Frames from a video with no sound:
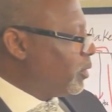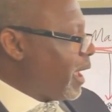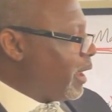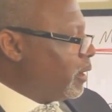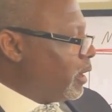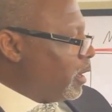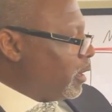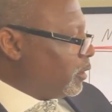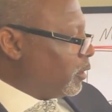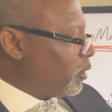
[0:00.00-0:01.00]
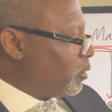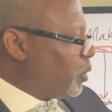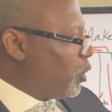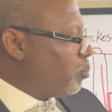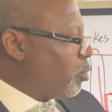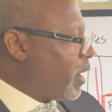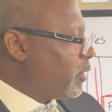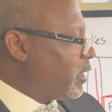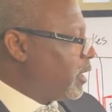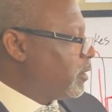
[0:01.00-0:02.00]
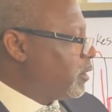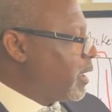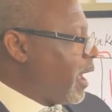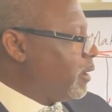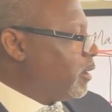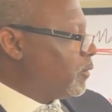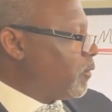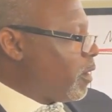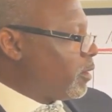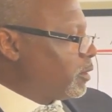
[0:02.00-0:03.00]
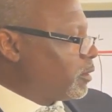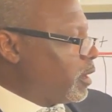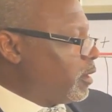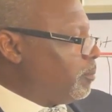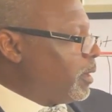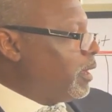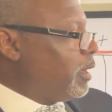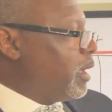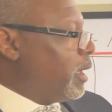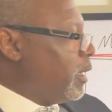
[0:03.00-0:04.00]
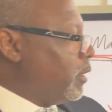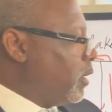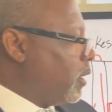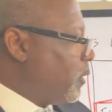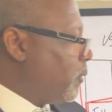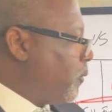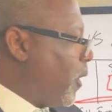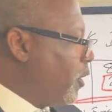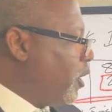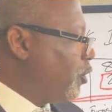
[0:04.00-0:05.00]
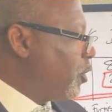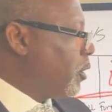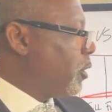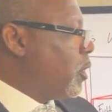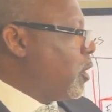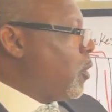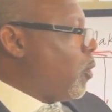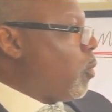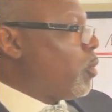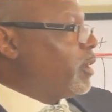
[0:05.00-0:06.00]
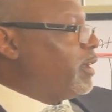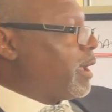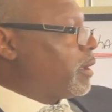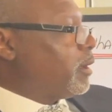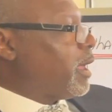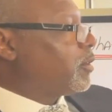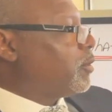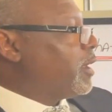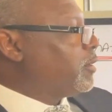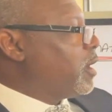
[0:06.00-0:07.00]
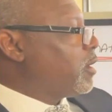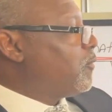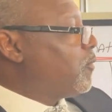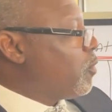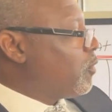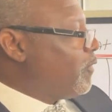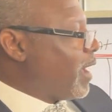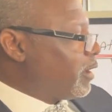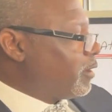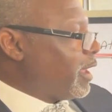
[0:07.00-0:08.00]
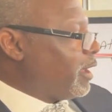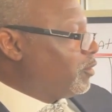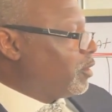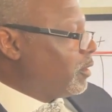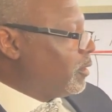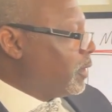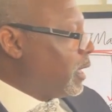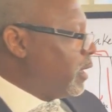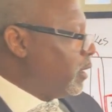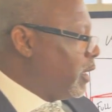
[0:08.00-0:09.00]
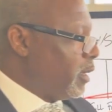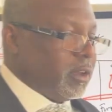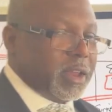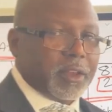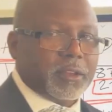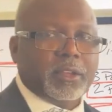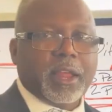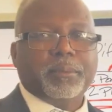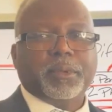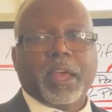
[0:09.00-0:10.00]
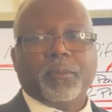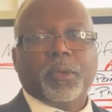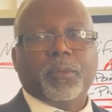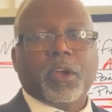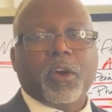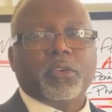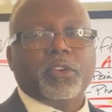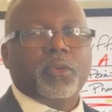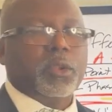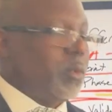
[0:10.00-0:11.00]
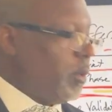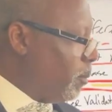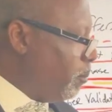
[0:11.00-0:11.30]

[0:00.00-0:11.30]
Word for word: that the dispute process has gotten as far as it's gonna be, the furnisher or debt collector has done a full validation, then the next steps that we would go to is we would